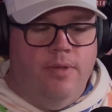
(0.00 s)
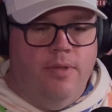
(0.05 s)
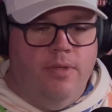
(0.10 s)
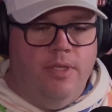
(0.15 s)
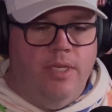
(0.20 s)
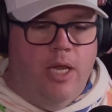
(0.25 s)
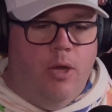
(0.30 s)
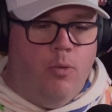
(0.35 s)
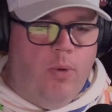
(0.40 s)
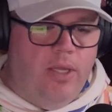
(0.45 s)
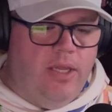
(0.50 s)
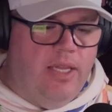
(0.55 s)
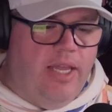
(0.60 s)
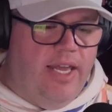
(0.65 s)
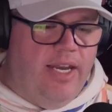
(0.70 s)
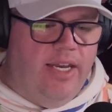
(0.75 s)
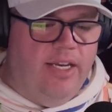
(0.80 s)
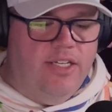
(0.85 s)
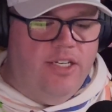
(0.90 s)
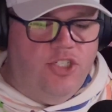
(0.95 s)
Now, what
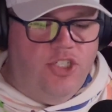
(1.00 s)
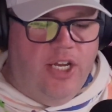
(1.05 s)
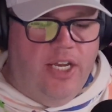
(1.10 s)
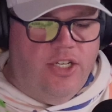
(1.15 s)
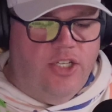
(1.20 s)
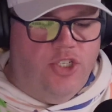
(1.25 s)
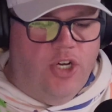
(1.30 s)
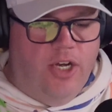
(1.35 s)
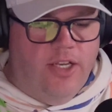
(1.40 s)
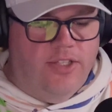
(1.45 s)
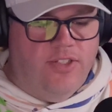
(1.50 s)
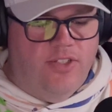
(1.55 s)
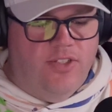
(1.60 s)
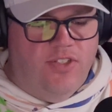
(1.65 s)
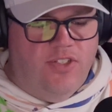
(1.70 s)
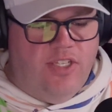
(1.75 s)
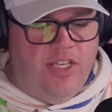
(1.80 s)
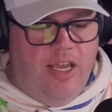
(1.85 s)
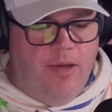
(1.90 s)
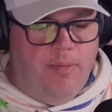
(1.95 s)
led into Jen
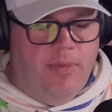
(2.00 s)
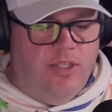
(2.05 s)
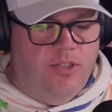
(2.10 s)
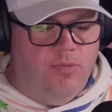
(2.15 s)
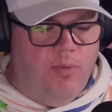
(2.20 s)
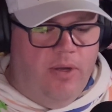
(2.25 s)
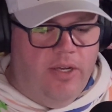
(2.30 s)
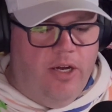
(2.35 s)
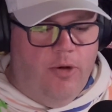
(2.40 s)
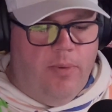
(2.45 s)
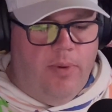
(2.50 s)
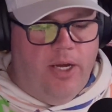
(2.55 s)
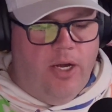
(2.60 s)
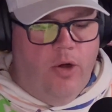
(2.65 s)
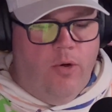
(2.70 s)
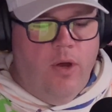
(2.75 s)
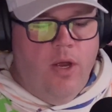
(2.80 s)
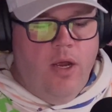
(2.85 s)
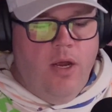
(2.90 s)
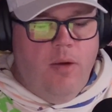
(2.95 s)
Johnson's statements? Well, here we
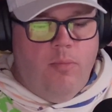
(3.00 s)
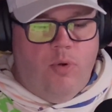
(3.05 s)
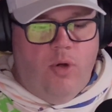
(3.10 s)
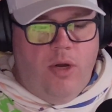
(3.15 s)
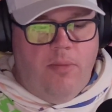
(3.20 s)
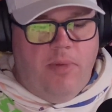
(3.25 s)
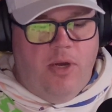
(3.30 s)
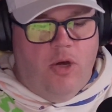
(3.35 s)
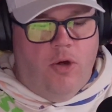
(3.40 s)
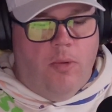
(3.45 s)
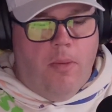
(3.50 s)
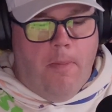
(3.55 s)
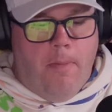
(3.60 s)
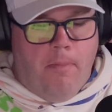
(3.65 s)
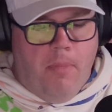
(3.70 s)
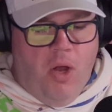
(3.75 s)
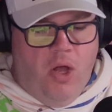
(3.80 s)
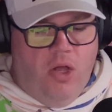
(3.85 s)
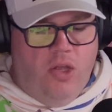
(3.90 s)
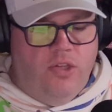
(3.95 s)
go. Premier
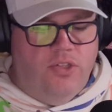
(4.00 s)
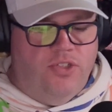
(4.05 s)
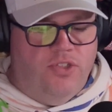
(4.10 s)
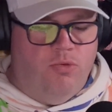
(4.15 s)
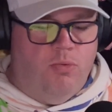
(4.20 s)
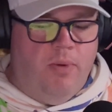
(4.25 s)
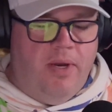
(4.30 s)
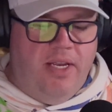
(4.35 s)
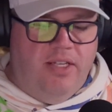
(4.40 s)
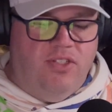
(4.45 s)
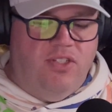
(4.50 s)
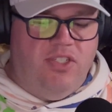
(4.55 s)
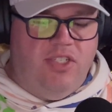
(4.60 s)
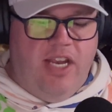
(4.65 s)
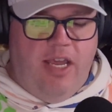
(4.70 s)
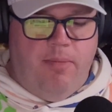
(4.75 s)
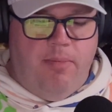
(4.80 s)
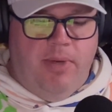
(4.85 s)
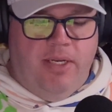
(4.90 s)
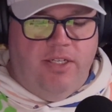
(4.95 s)
Mull's
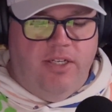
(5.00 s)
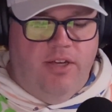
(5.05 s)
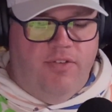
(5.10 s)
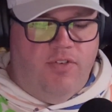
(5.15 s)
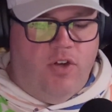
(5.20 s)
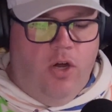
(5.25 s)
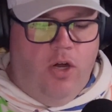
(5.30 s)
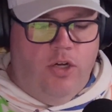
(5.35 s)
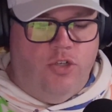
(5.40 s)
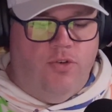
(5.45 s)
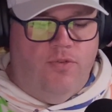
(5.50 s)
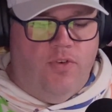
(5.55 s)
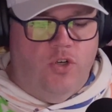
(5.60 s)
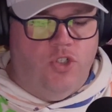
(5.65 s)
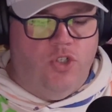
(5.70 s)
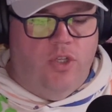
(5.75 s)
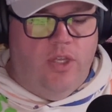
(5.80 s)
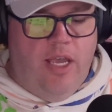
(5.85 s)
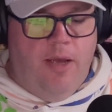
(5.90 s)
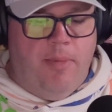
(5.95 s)
reinstatement of
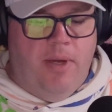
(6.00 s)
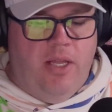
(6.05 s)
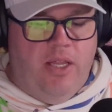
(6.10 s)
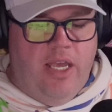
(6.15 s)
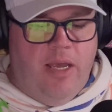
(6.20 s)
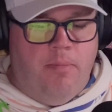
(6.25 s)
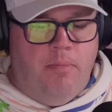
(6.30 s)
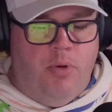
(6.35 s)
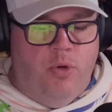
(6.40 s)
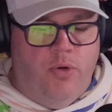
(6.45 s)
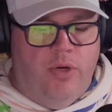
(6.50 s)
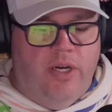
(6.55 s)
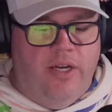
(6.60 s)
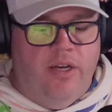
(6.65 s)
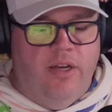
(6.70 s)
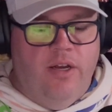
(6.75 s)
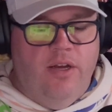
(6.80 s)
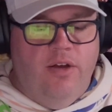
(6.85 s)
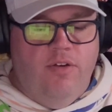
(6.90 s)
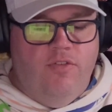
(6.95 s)
controversial MLA booted
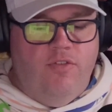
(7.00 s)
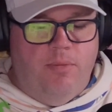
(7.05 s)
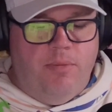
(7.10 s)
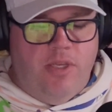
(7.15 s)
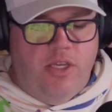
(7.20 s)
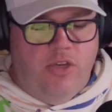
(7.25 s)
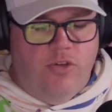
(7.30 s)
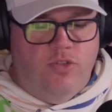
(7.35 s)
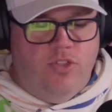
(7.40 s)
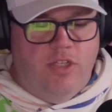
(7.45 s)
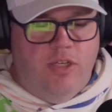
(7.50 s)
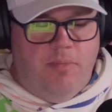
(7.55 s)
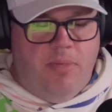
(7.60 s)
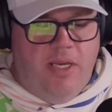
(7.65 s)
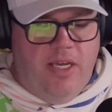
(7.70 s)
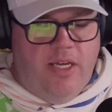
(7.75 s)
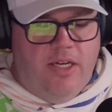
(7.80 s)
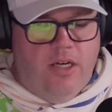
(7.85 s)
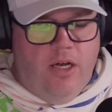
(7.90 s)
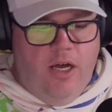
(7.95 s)
from the
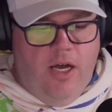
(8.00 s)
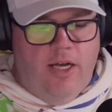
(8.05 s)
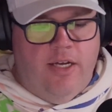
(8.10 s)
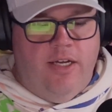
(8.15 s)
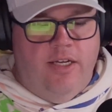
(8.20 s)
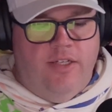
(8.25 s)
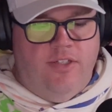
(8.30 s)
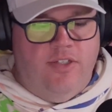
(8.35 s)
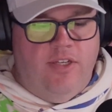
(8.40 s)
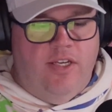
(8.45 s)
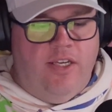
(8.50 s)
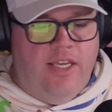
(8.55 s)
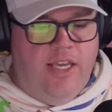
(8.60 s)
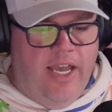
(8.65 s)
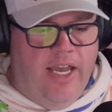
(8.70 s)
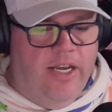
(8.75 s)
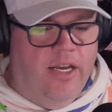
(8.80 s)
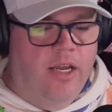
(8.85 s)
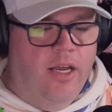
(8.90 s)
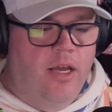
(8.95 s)
UCP caucus.
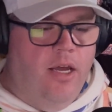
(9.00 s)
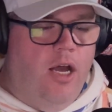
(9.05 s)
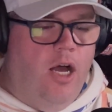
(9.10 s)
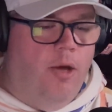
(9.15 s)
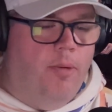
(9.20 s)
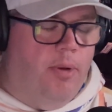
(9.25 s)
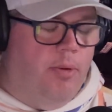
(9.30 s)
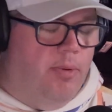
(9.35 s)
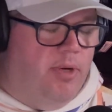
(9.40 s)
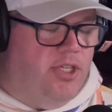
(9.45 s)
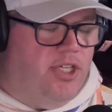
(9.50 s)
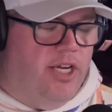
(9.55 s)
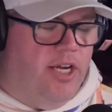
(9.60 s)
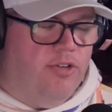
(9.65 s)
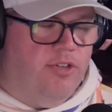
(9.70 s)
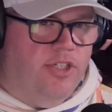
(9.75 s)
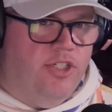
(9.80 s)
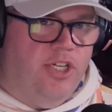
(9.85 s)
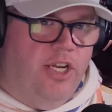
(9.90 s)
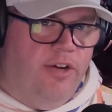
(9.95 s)
Again, I'll be reaching
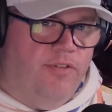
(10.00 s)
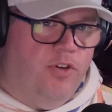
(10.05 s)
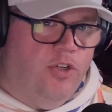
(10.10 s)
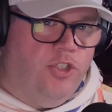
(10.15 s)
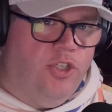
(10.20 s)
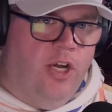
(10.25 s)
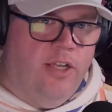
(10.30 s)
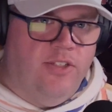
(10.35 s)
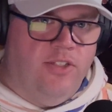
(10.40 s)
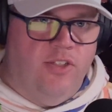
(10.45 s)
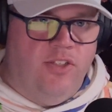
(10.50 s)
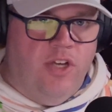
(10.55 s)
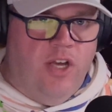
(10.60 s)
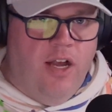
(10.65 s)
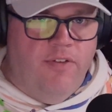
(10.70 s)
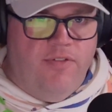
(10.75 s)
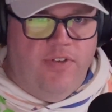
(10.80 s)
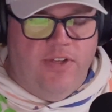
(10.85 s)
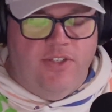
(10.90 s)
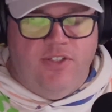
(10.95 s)
out to Jennifer Johnson's
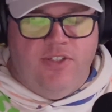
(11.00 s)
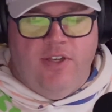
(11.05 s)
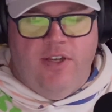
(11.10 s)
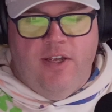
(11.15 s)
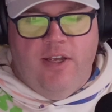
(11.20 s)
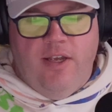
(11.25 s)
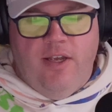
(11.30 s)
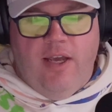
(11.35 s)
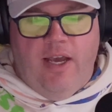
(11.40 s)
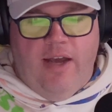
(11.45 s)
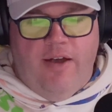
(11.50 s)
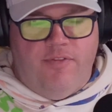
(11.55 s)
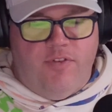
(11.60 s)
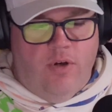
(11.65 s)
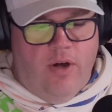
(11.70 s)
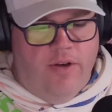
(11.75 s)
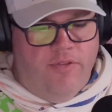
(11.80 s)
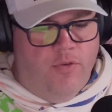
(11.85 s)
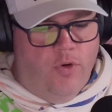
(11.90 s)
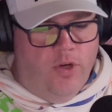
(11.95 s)
office
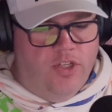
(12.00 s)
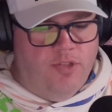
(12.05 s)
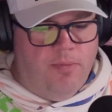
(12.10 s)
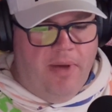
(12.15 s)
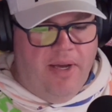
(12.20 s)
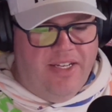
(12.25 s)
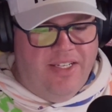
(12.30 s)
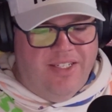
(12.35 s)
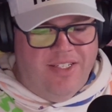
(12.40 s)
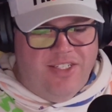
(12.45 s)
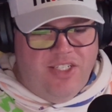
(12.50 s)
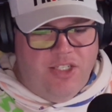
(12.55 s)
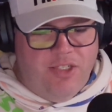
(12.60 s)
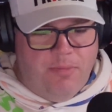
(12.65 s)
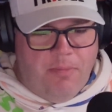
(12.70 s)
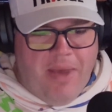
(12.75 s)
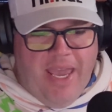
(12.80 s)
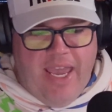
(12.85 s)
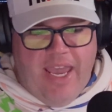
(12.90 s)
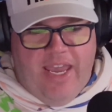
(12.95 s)
after I voice my
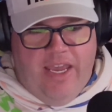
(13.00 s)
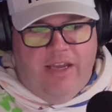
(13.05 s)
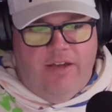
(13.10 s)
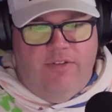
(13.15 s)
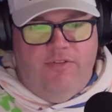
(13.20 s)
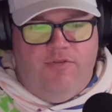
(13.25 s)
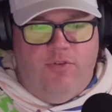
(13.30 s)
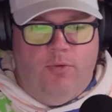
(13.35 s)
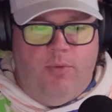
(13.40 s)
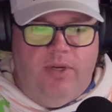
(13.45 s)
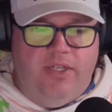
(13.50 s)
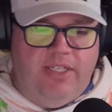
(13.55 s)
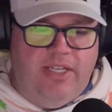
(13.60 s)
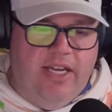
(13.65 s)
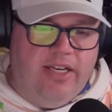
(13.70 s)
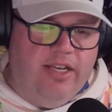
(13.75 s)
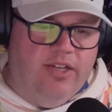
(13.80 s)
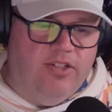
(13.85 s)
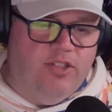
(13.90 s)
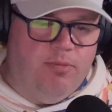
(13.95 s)
dismay for what
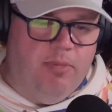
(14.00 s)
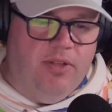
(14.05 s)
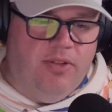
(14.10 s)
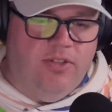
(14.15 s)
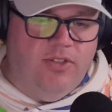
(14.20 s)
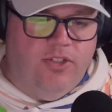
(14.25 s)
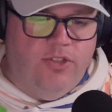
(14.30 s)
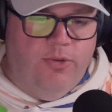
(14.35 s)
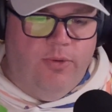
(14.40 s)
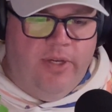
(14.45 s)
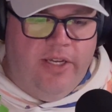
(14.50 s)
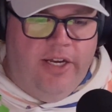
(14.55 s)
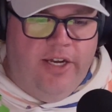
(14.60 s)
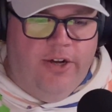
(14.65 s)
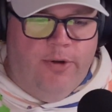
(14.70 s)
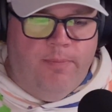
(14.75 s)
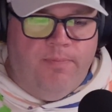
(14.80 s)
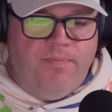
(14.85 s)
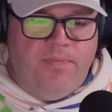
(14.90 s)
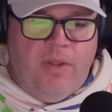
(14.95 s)
Danielle Smith is doing
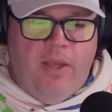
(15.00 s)
here.